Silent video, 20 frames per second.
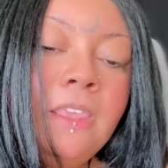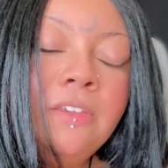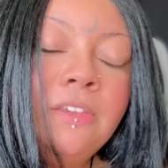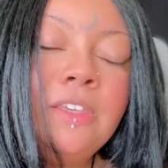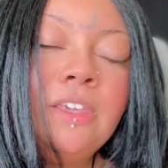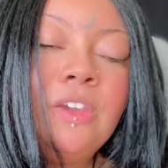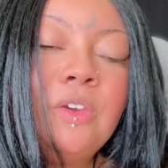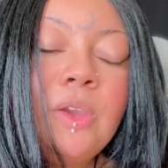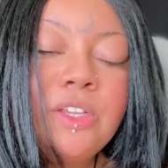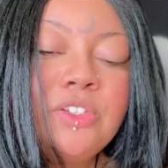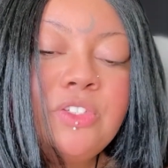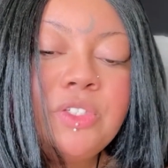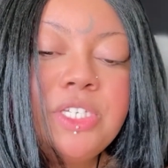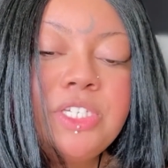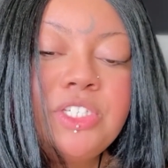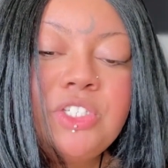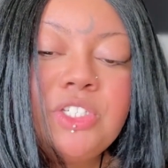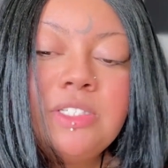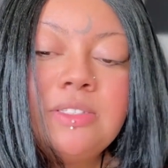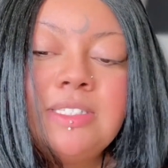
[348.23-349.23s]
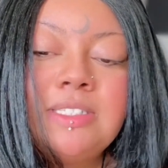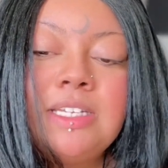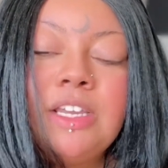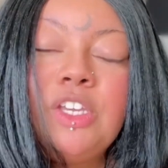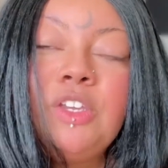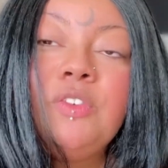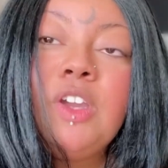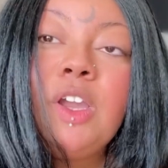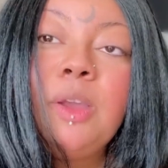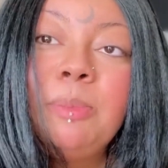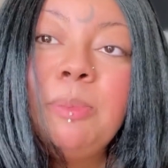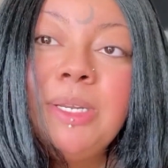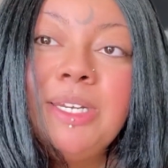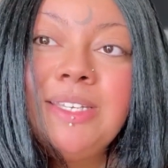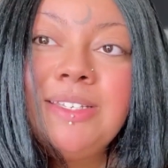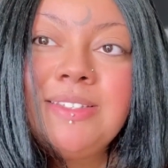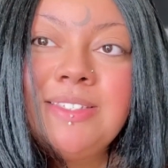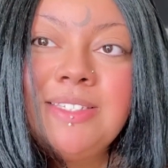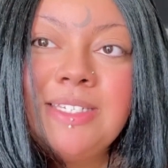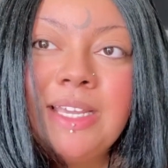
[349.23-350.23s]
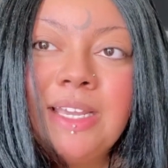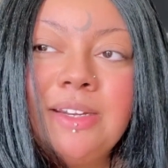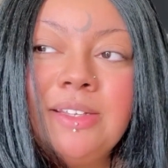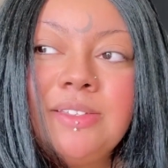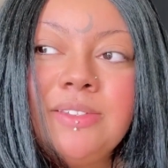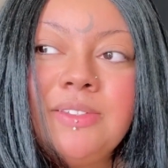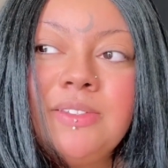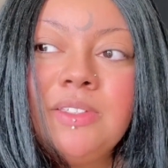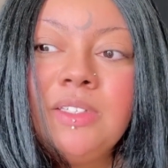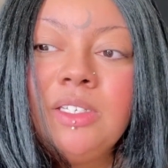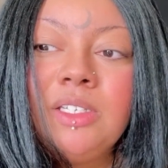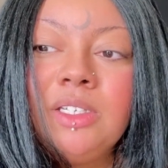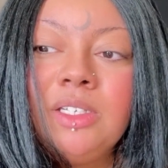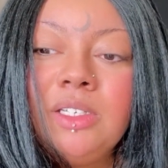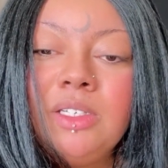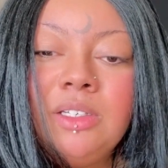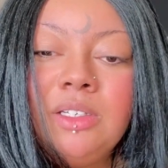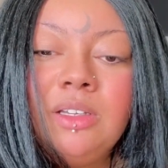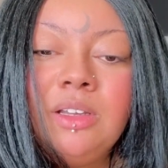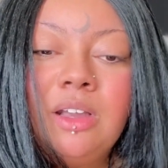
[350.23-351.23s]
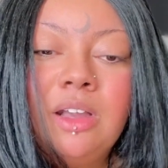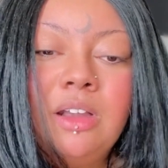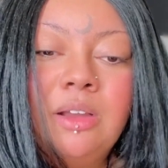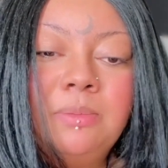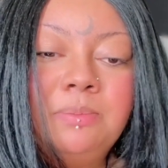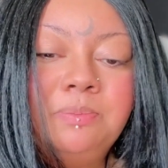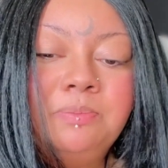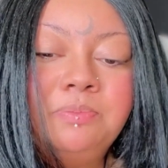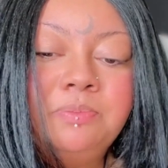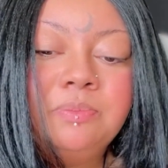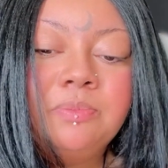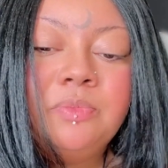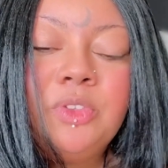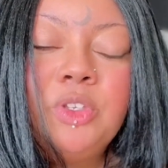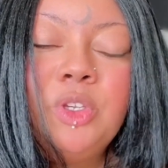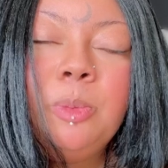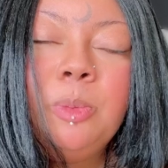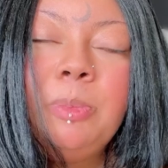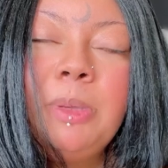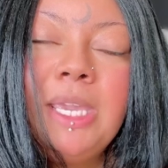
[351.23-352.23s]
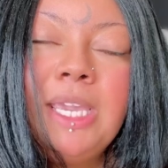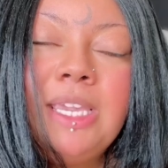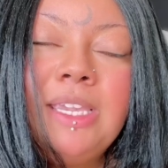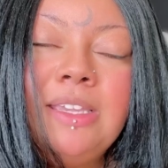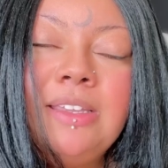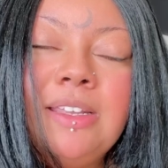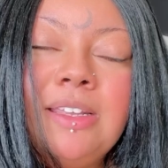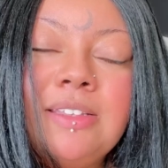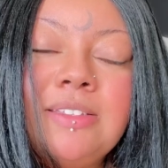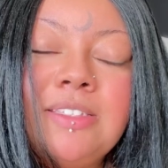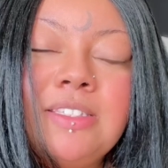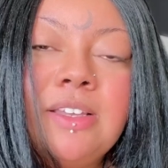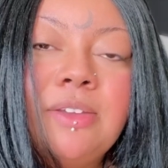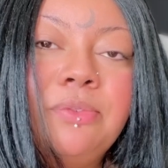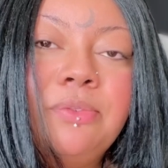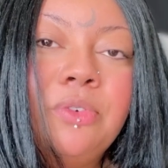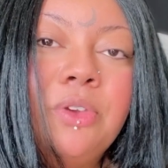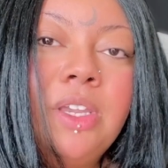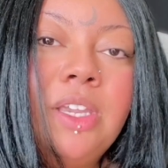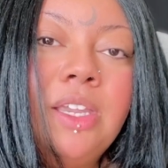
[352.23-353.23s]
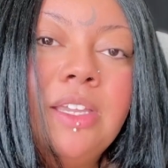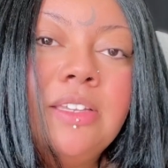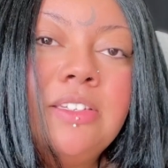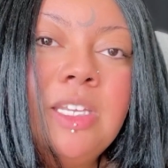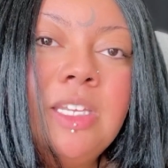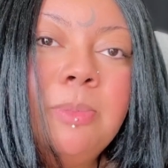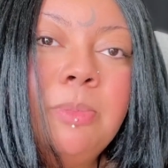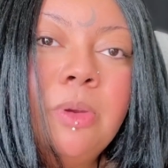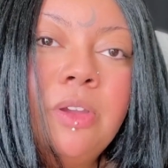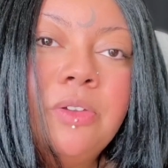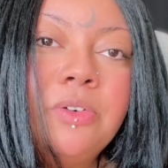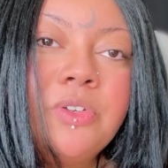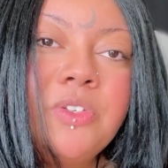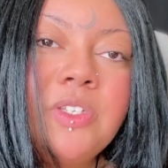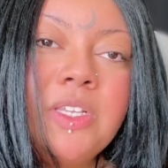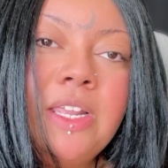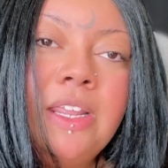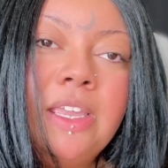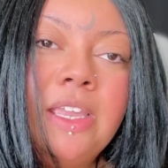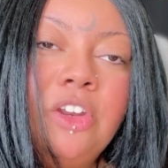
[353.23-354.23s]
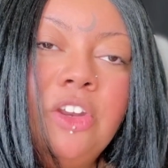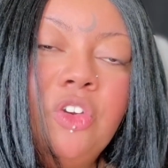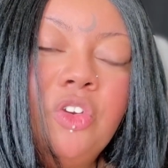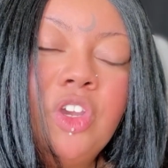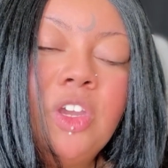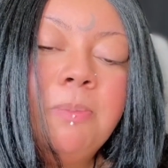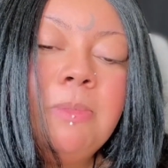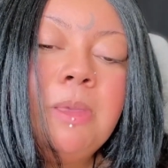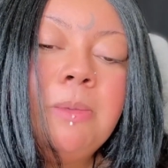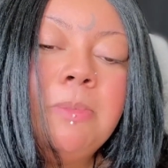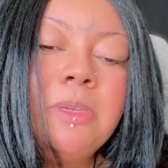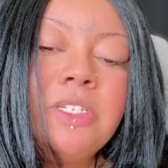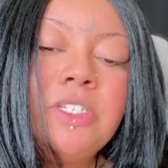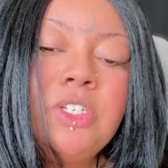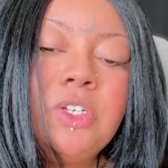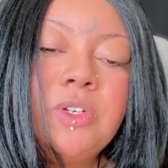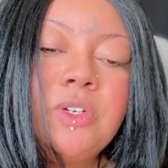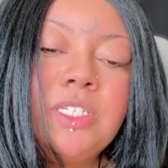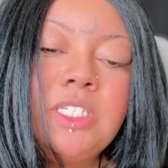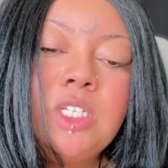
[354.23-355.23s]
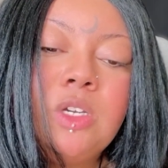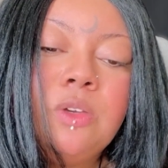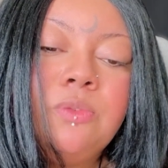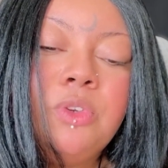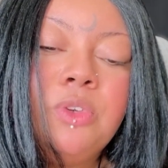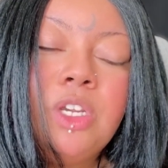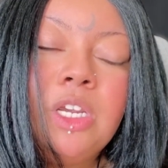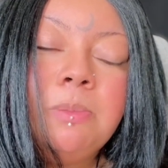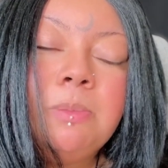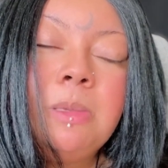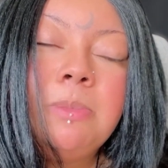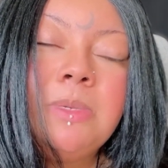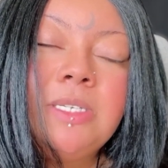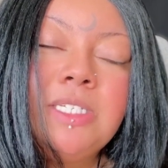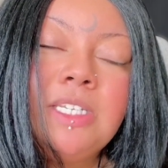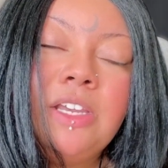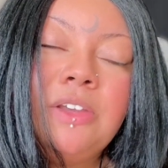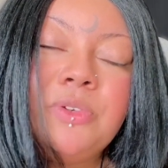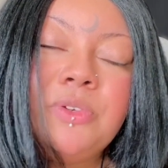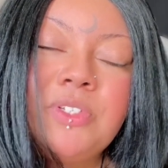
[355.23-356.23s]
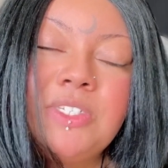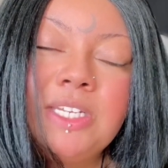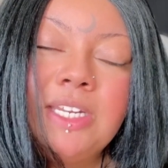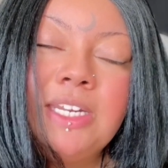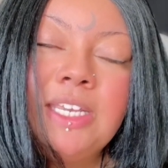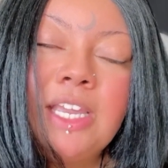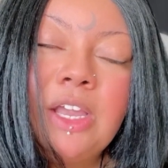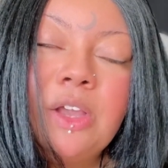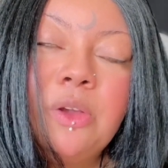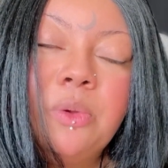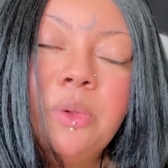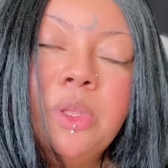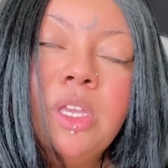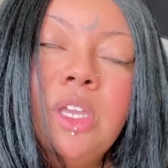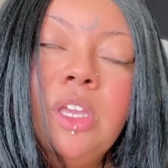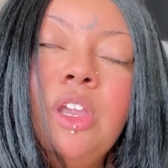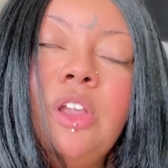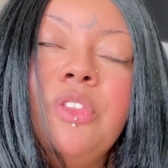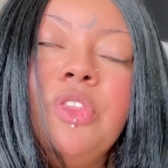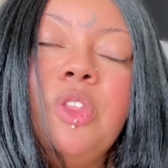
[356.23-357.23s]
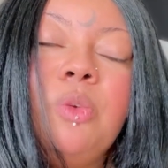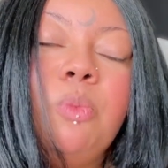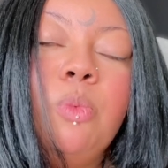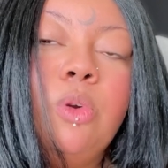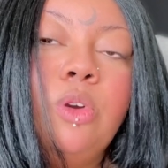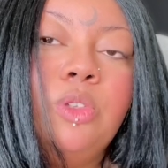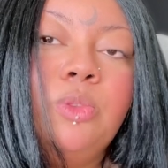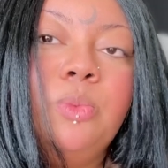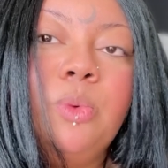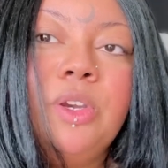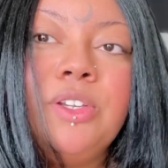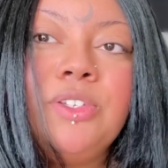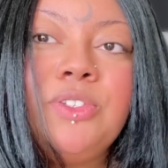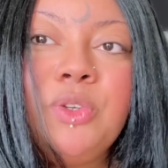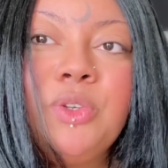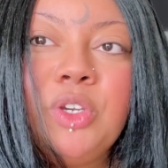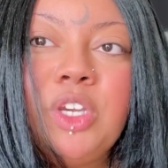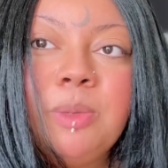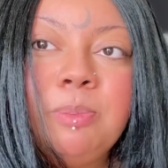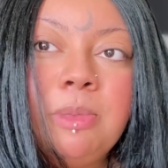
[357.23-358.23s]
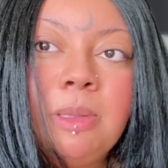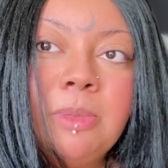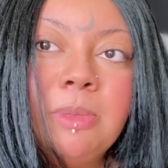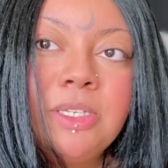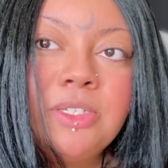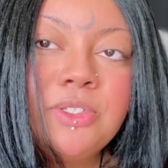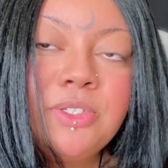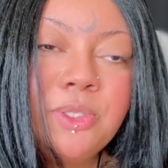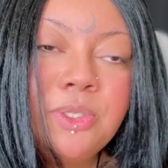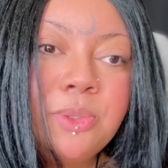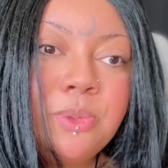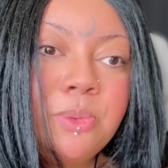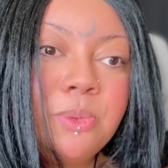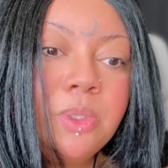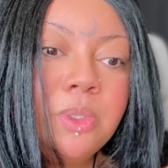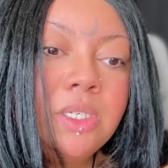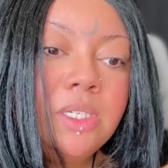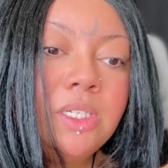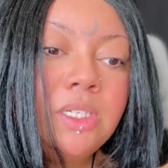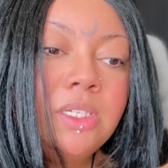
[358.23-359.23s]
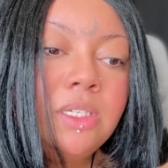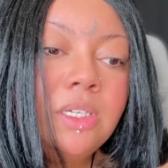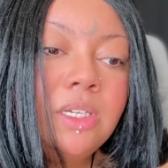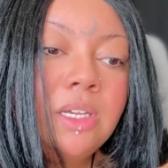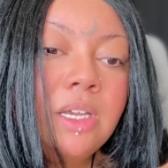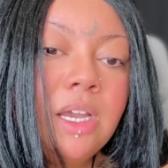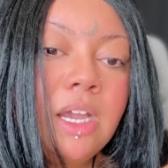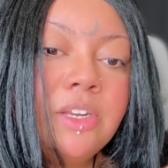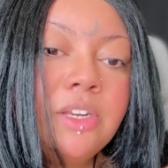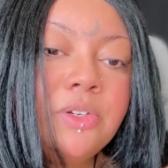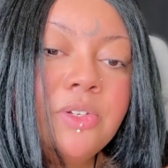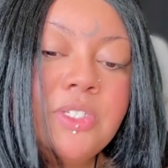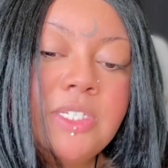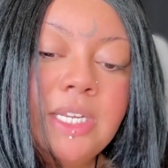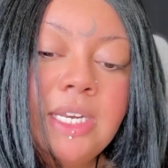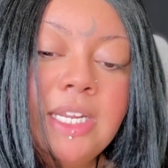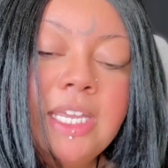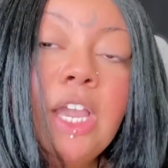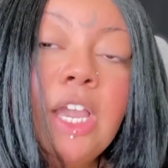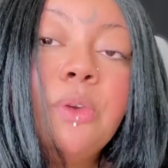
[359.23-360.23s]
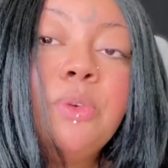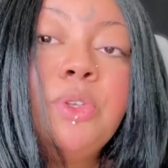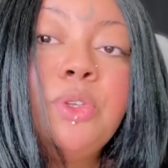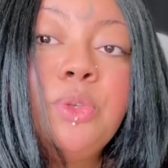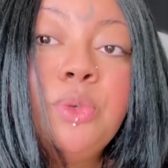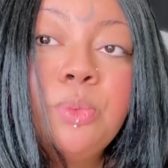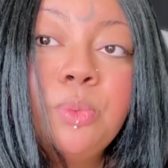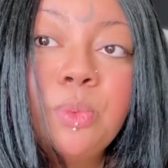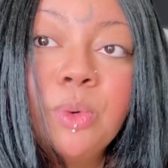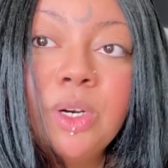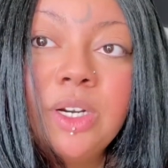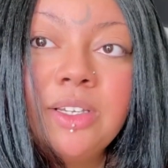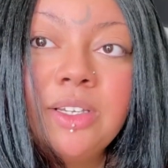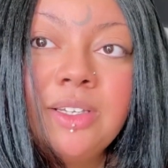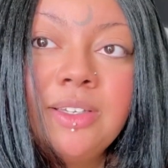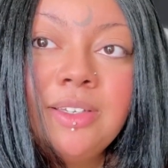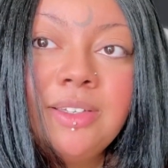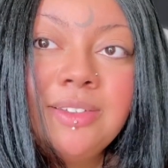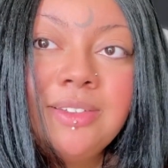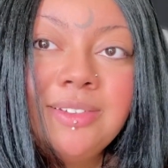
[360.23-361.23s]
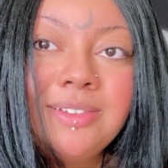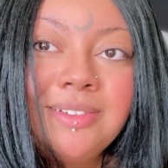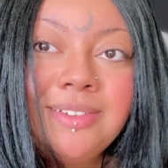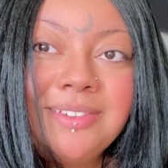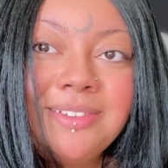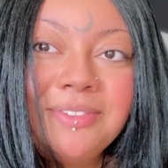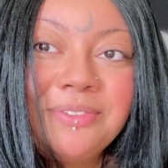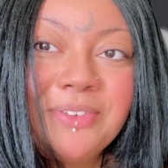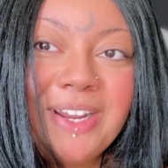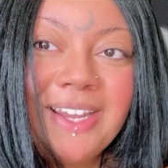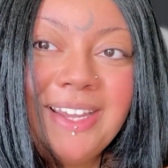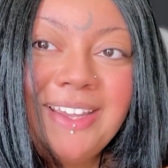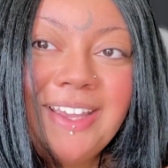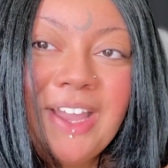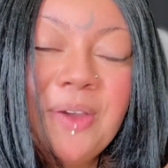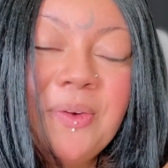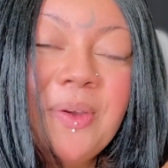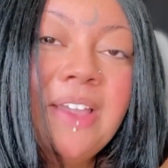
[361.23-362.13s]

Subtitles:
congratulations, now you've got money and status. Your pain and suffering and deeper understanding and your commitment to yourself, your commitment to understanding how the world works, your commitment to understanding how you work, right? How